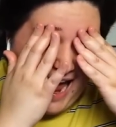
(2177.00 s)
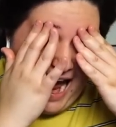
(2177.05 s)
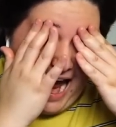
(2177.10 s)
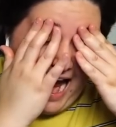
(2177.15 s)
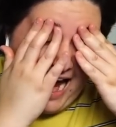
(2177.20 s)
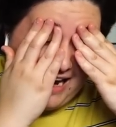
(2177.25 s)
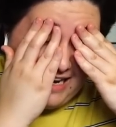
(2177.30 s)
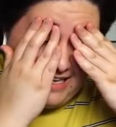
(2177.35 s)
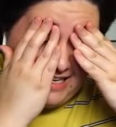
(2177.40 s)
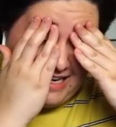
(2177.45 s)

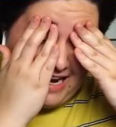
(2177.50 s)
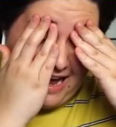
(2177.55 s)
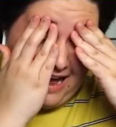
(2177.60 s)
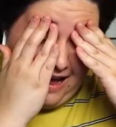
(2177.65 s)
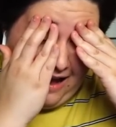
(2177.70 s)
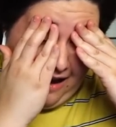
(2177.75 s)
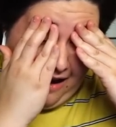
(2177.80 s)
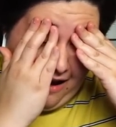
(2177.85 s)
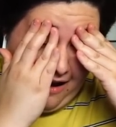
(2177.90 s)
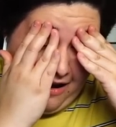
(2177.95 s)
And
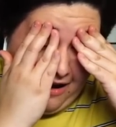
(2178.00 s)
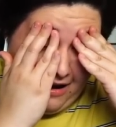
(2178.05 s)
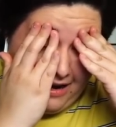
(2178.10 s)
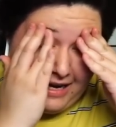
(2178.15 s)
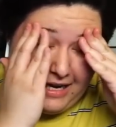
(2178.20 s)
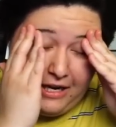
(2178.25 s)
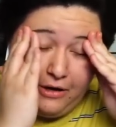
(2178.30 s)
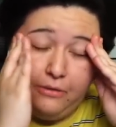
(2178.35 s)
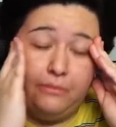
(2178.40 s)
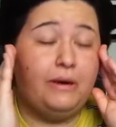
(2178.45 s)
yeah,
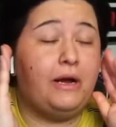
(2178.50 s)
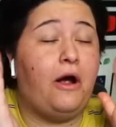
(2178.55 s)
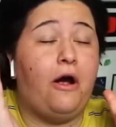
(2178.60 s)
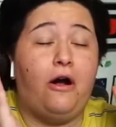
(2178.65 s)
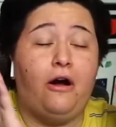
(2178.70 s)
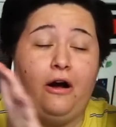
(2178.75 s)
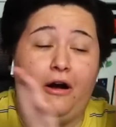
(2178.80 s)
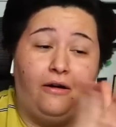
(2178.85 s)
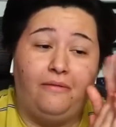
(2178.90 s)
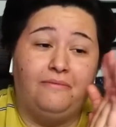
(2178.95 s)
here we
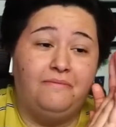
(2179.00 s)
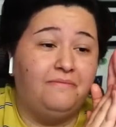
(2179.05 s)
are.